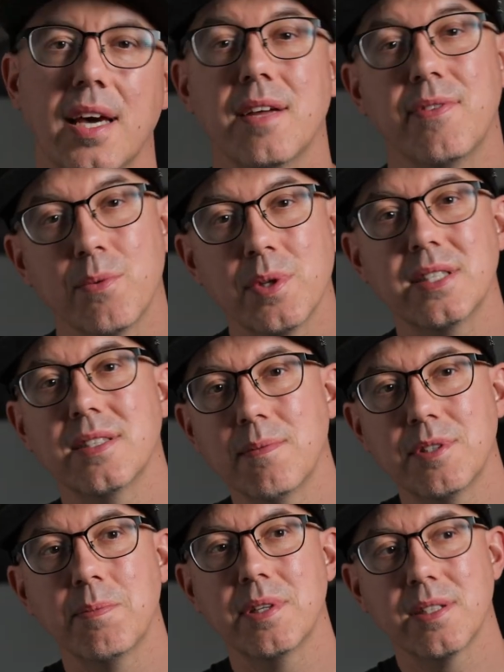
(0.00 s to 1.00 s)
And if it really
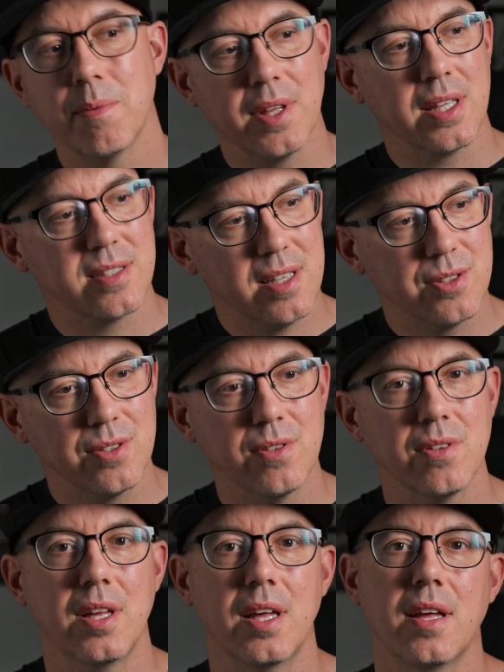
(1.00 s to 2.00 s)
seems to be something essential,